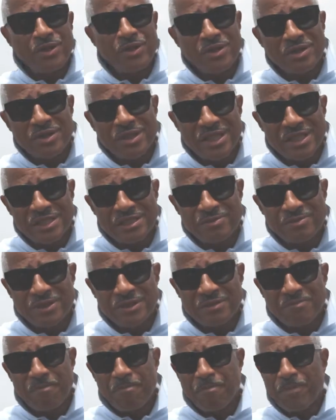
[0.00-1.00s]
her
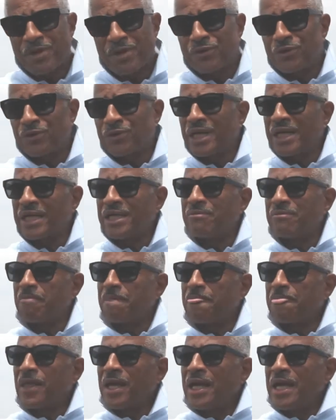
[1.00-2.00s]
husband, Pedro Knight,
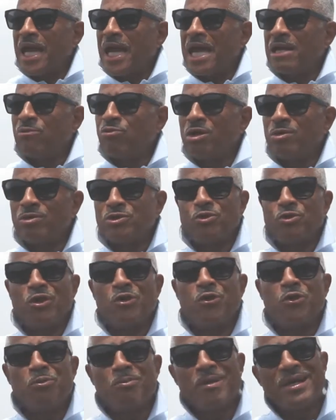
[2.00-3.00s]
and we were
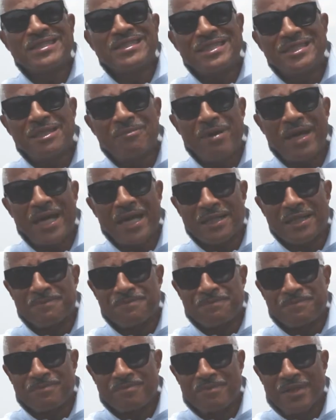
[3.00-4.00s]
doing rumbas in the back.
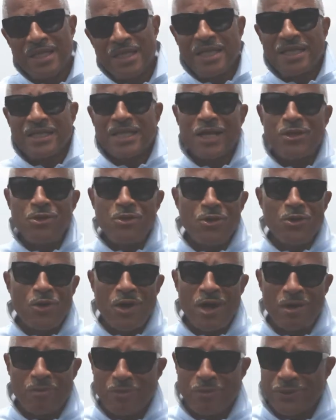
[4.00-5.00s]
Now, you know
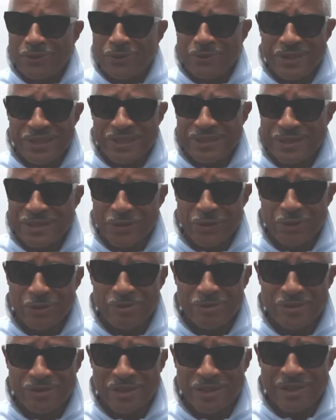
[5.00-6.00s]
how Puerto Ricans and
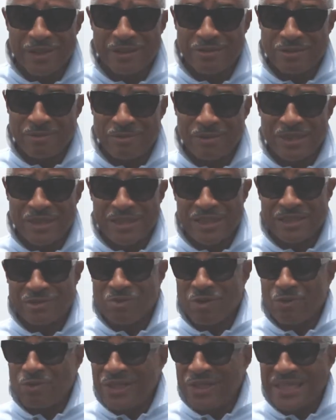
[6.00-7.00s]
Cubans are and
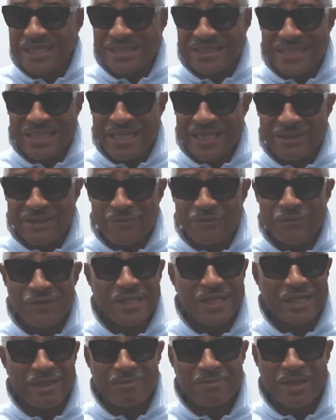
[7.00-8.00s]
Dominicans. When we get together,
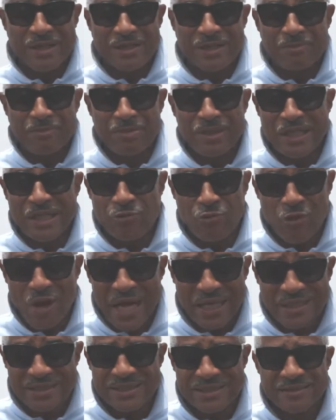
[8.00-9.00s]
forget about it. The plane
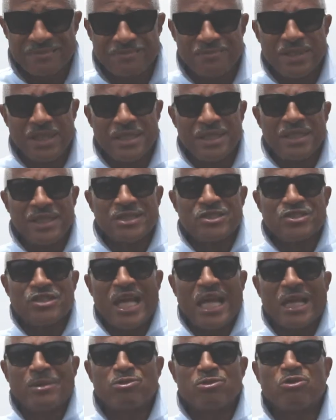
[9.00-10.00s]
rocks.
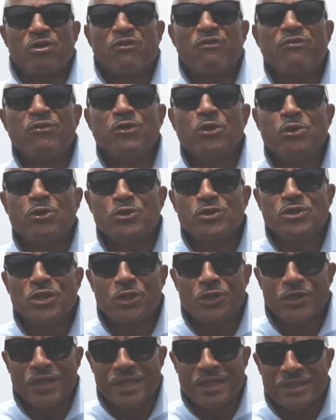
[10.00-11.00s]
James refused to
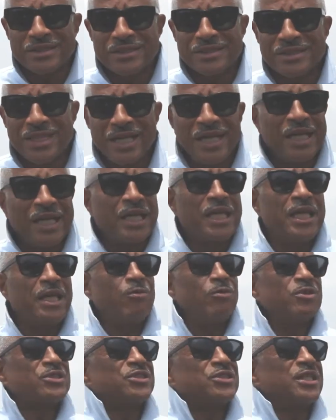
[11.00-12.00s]
look at us. He
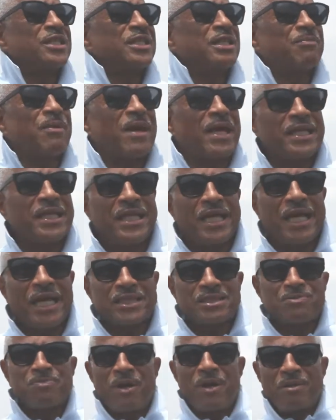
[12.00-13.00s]
would sit in the back. He had
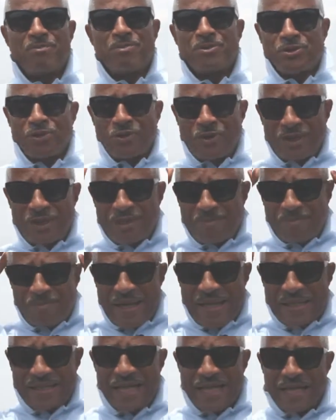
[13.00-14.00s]
his pompadour and the
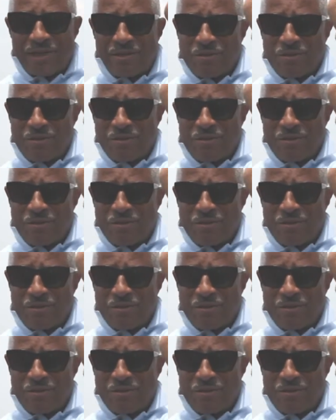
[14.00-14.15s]
bandana